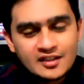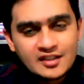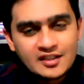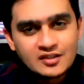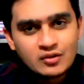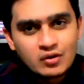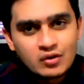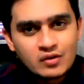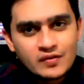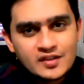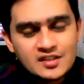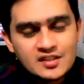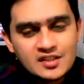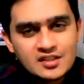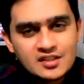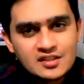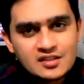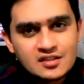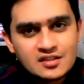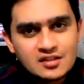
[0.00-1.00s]
there is always
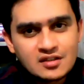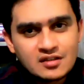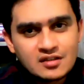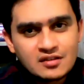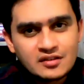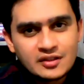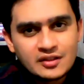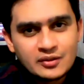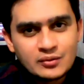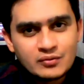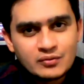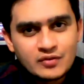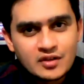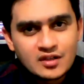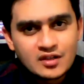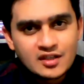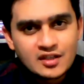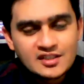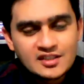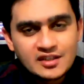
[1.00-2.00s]
this new
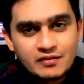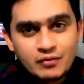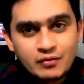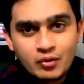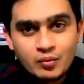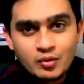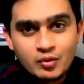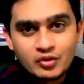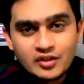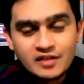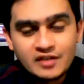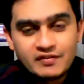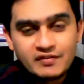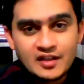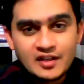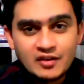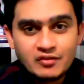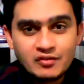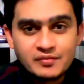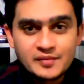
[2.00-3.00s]
word, they say FOMO, that
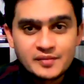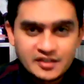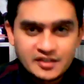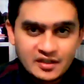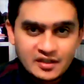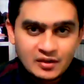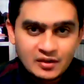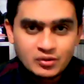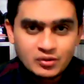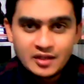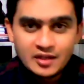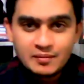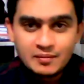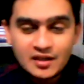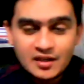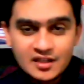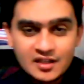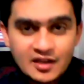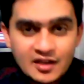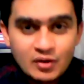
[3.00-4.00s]
feeling of missing out.
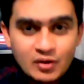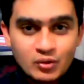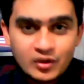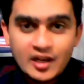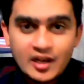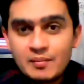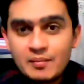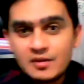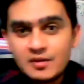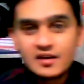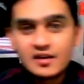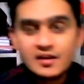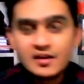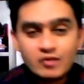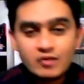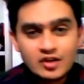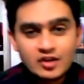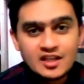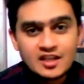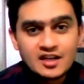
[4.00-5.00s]
Baki ke log kya pad
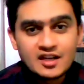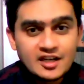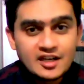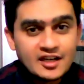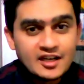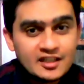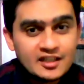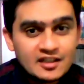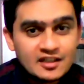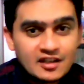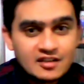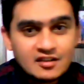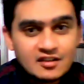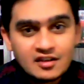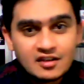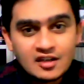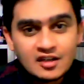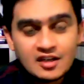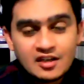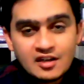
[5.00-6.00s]
rahe, what they are reading, and
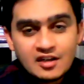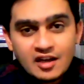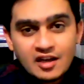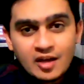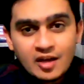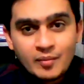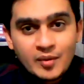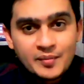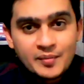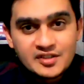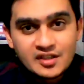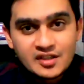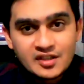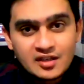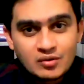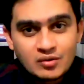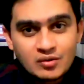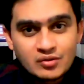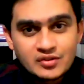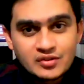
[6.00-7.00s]
am I
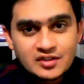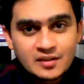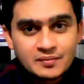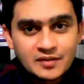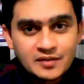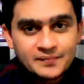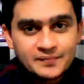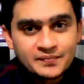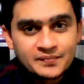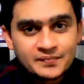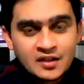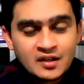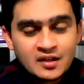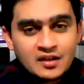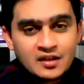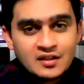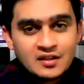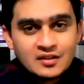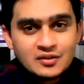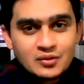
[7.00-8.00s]
missing out on something?
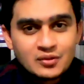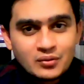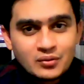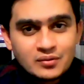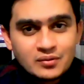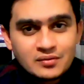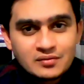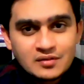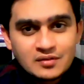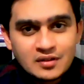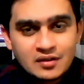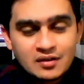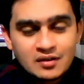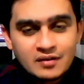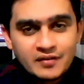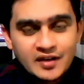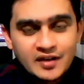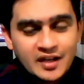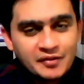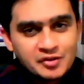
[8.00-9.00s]

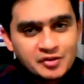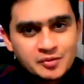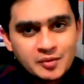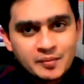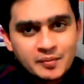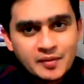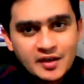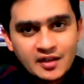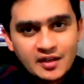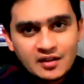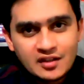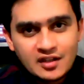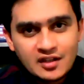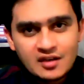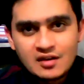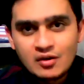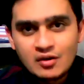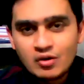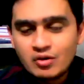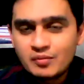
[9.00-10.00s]
So when I was preparing,
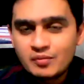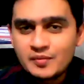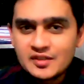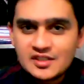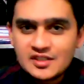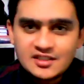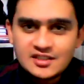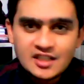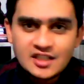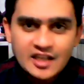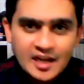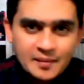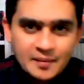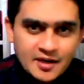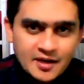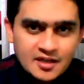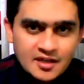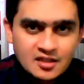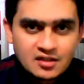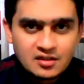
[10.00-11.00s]
there are a lot of mistakes that I
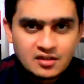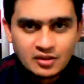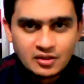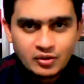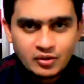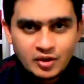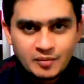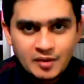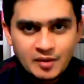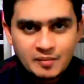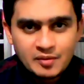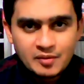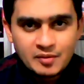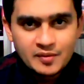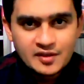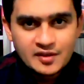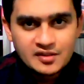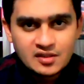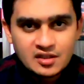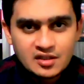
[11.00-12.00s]
made during my
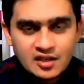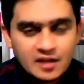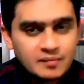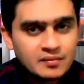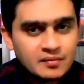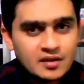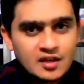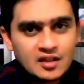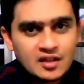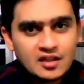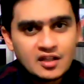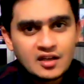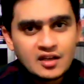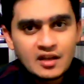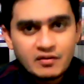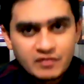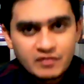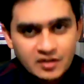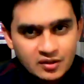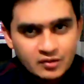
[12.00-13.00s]
preparation time, and then
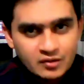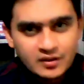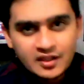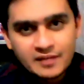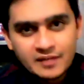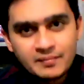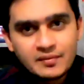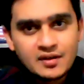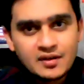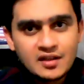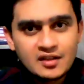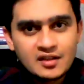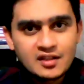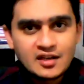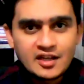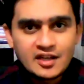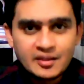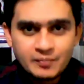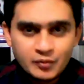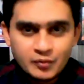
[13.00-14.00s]
I worked on them and
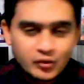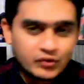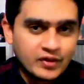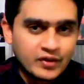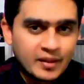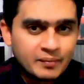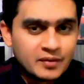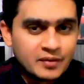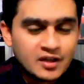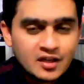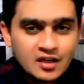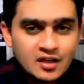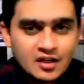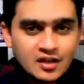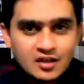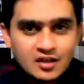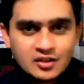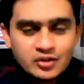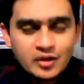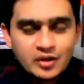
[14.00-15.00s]
then I improved them.
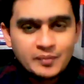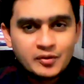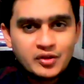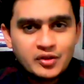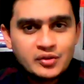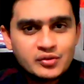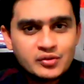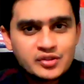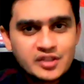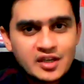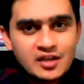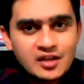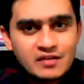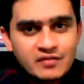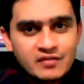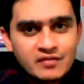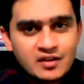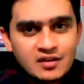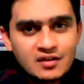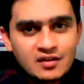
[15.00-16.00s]
So I'm going to share
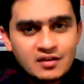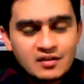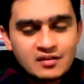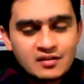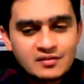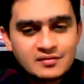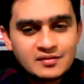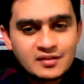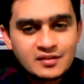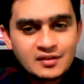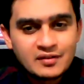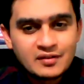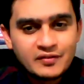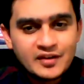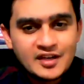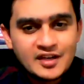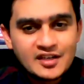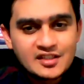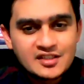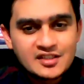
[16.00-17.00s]
one
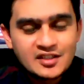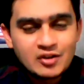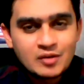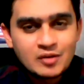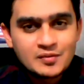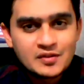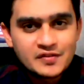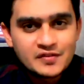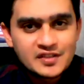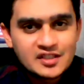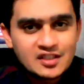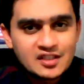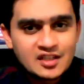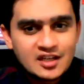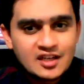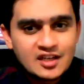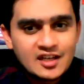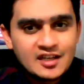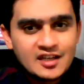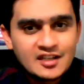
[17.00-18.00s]
very interesting observation
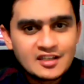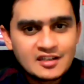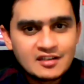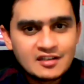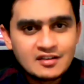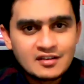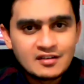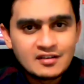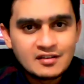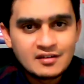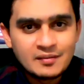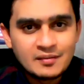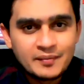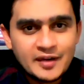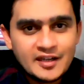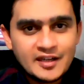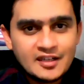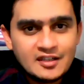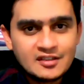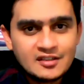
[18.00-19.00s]
that I
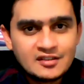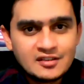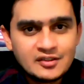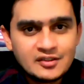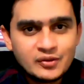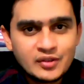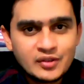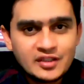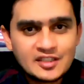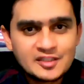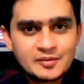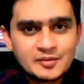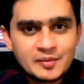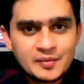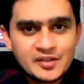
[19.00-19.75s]
made during this